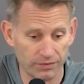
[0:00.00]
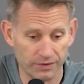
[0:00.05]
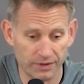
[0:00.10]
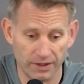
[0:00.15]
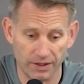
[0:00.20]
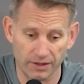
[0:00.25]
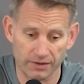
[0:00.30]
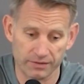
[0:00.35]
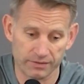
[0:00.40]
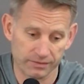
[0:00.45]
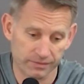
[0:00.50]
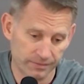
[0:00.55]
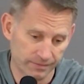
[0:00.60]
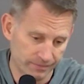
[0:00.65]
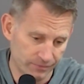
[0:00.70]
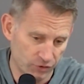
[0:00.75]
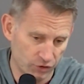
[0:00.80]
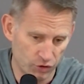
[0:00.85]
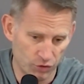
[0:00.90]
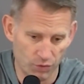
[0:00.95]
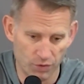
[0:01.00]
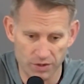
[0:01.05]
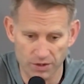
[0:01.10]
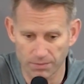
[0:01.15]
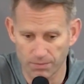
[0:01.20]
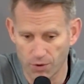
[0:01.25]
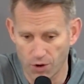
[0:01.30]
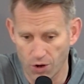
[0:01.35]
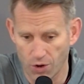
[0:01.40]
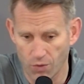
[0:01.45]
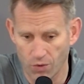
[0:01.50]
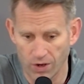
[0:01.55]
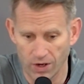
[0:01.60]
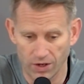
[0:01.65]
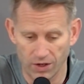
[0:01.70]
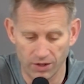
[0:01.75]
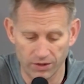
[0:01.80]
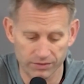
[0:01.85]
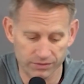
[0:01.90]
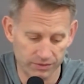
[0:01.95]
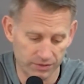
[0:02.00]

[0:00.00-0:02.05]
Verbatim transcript: They're shooting the ball well.